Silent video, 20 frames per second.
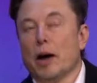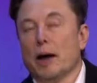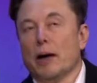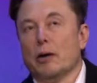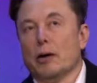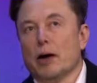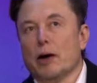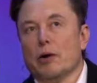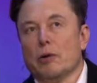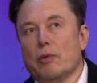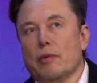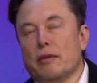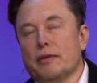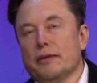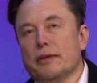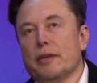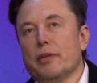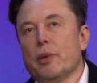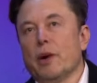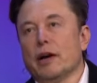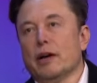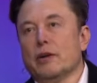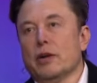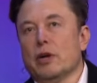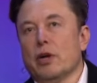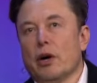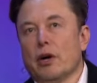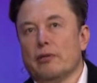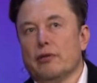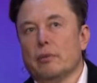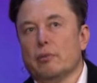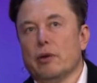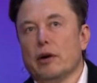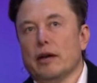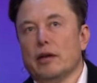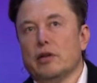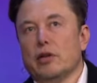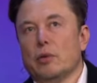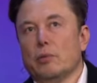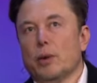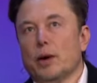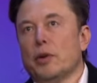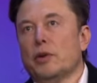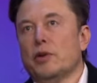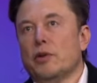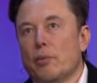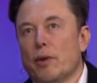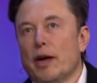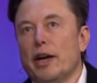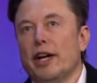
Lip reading: Well, I don't know. Why did the golfer bring two pairs of